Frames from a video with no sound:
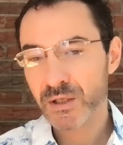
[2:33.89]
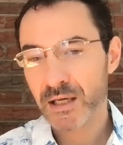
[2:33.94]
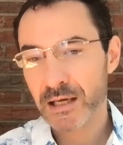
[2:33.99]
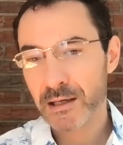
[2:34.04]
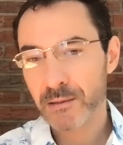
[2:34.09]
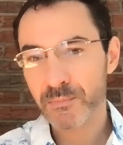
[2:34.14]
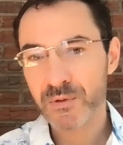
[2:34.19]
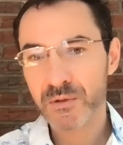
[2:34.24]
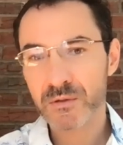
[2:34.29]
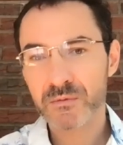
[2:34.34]

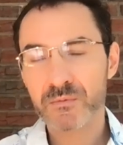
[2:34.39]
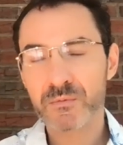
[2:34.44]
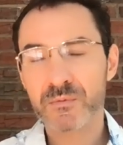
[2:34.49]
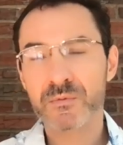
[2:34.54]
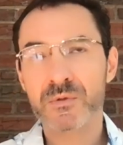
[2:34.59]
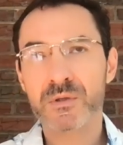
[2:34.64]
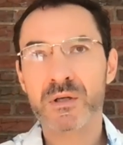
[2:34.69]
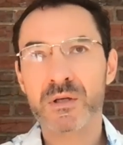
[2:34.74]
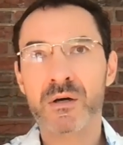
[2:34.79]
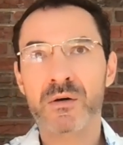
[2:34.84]
happened
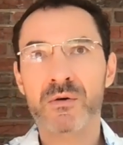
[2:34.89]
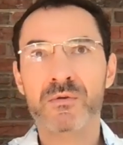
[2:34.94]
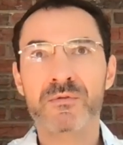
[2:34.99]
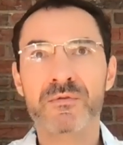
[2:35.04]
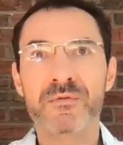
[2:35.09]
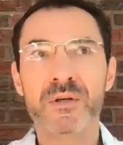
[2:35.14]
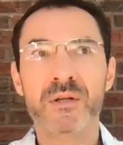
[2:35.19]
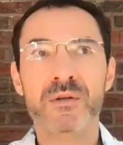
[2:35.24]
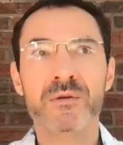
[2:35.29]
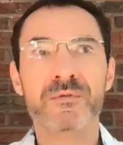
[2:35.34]
with our own
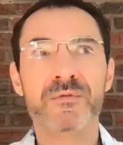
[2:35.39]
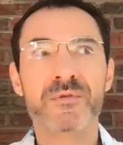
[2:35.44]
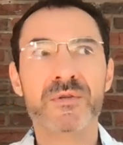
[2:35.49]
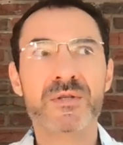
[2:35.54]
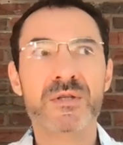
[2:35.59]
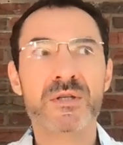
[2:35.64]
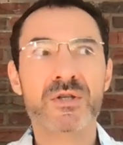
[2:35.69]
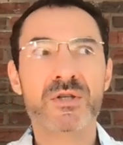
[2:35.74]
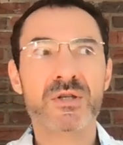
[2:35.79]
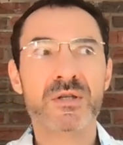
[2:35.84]
fellow
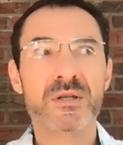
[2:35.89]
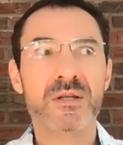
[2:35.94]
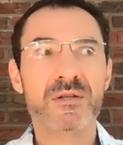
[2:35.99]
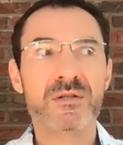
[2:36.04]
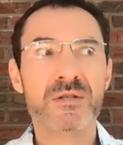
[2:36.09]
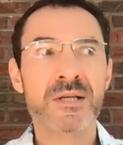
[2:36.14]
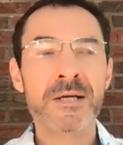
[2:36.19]
physician.